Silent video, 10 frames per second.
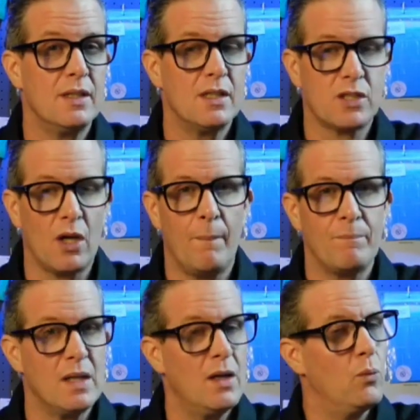So,
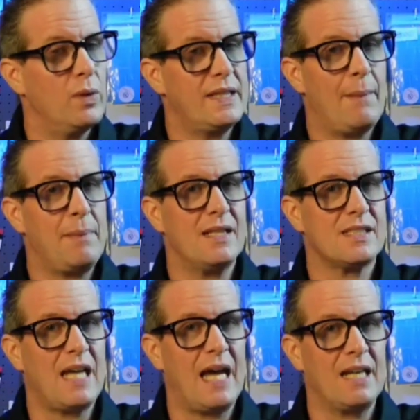with that being
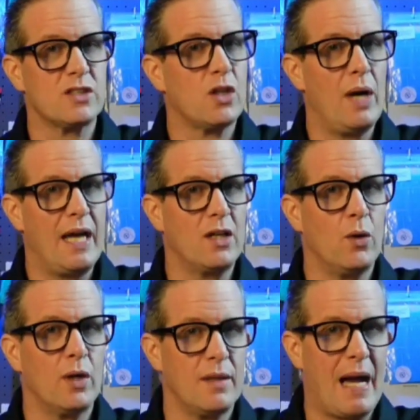said, let's go ahead and go
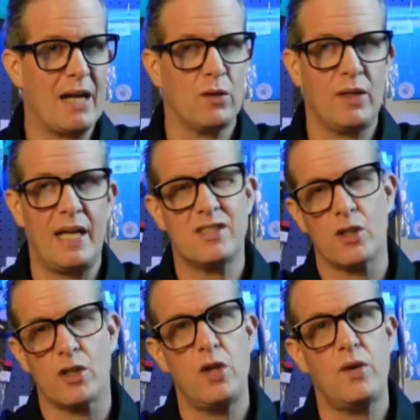under the macro lens, and I'll
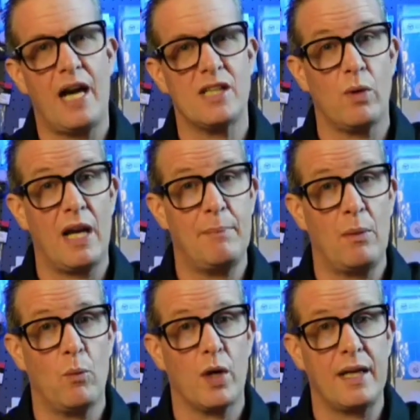show you guys what I've been
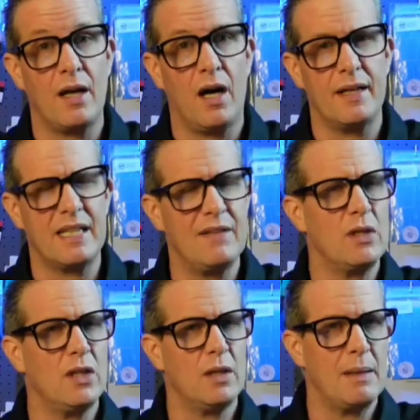working on and give you a
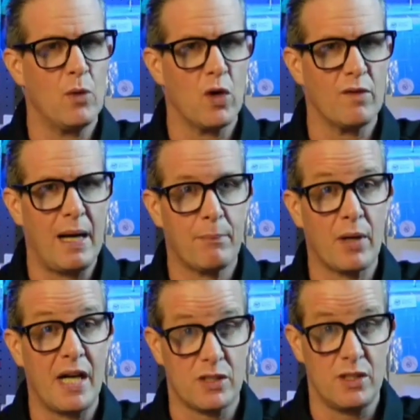little bit more of my
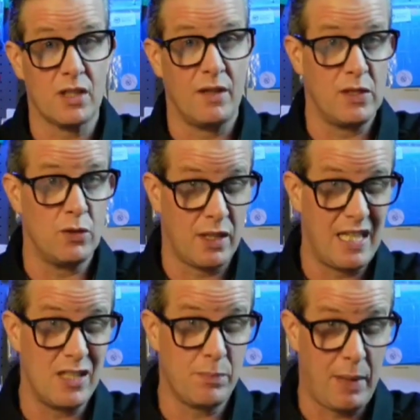impressions of using
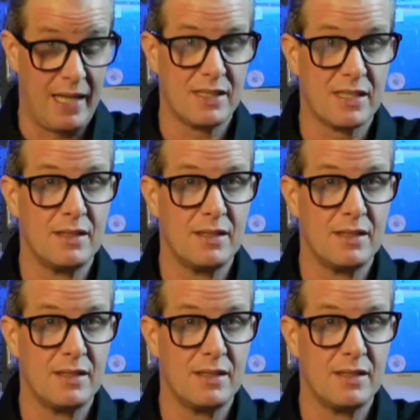these paints.